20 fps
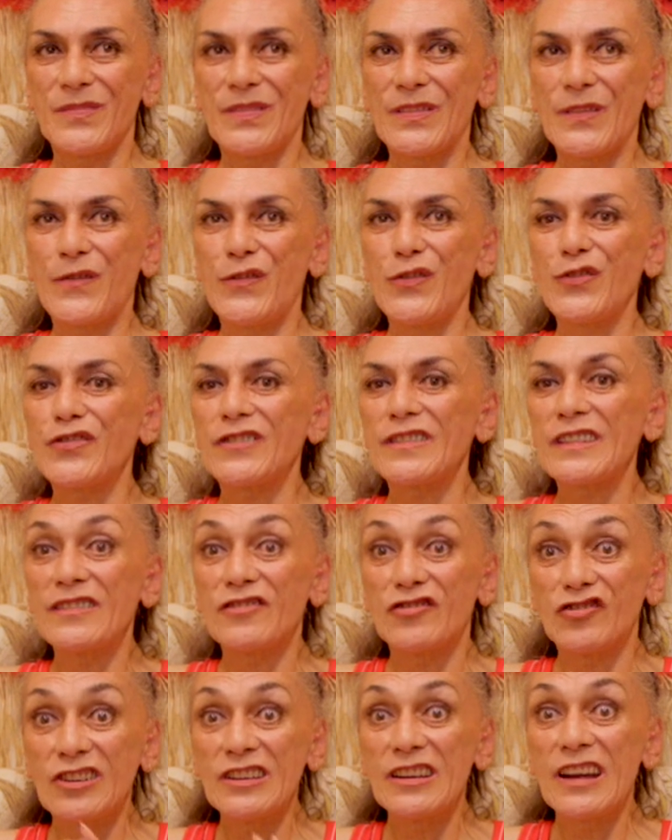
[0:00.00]
the first
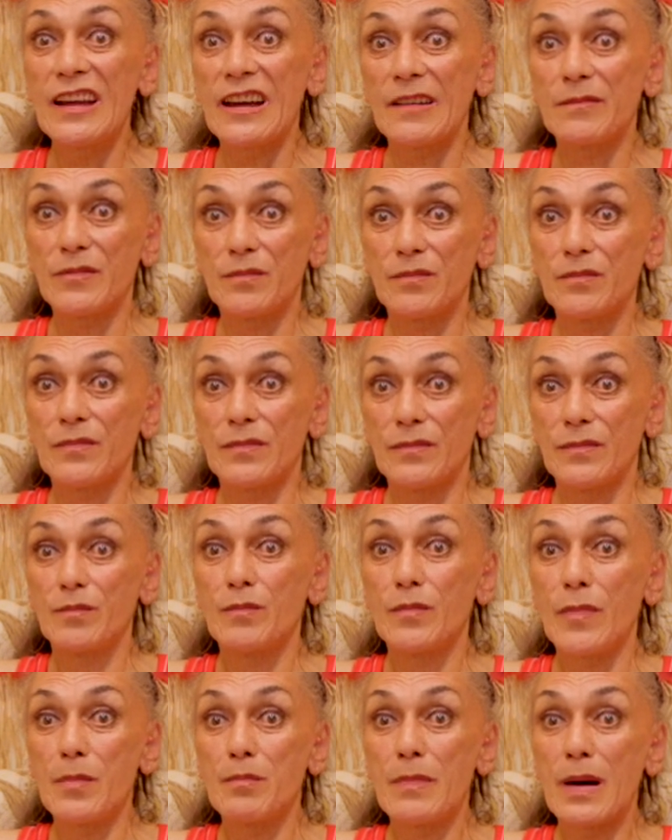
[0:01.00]
thing
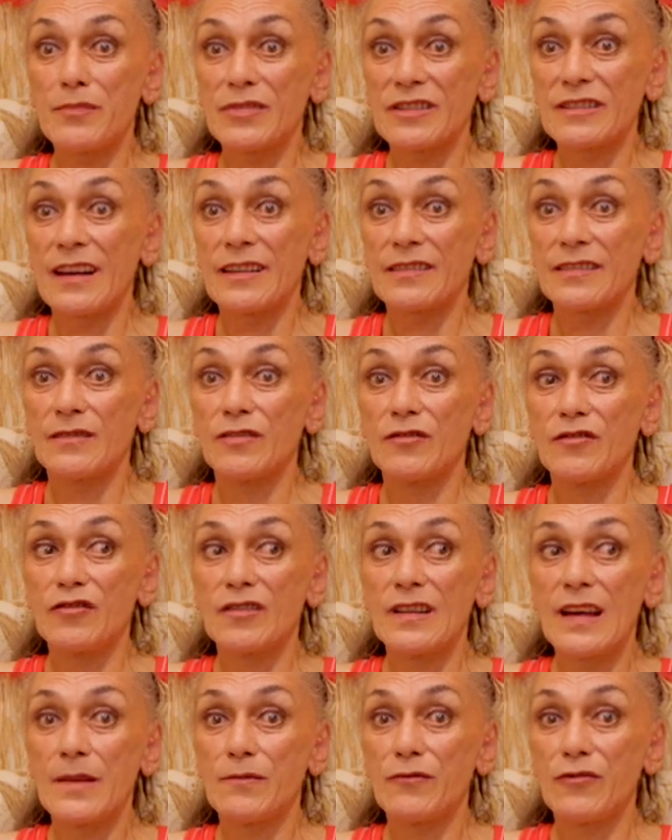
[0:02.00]
my mum's cousin, her
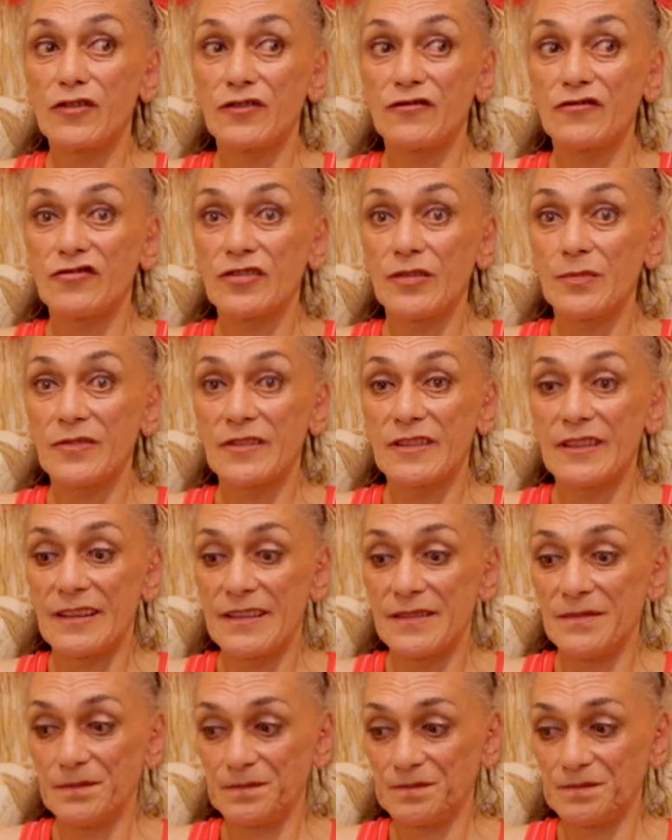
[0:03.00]
name was Gypsy.